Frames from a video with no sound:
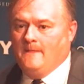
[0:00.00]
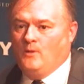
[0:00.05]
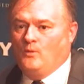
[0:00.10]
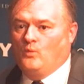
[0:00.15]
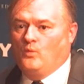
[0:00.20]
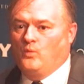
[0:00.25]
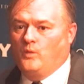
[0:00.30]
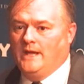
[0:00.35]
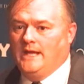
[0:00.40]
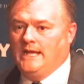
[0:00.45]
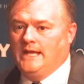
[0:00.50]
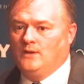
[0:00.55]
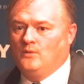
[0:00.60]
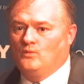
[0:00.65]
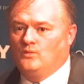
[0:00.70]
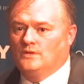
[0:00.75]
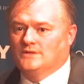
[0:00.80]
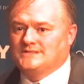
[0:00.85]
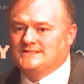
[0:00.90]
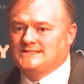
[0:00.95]
We
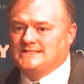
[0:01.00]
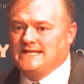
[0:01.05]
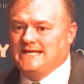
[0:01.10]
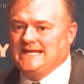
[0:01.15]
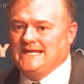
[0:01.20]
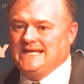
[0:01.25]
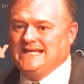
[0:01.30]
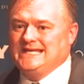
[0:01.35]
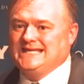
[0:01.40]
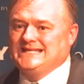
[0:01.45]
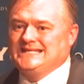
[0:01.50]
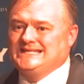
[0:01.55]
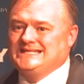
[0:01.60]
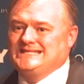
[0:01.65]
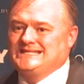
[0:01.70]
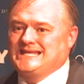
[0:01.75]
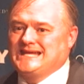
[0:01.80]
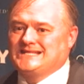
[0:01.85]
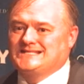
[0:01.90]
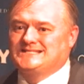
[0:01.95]
will see
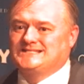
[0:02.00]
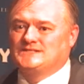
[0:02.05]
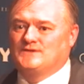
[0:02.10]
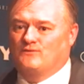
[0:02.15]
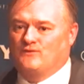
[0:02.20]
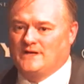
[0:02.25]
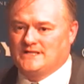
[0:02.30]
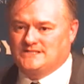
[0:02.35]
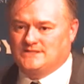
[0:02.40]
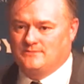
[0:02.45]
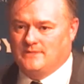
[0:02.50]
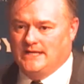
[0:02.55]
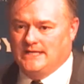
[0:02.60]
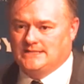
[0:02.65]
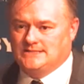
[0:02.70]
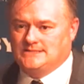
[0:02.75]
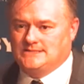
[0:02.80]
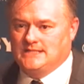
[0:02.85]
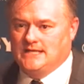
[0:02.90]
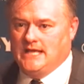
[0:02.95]
dozens of resumes.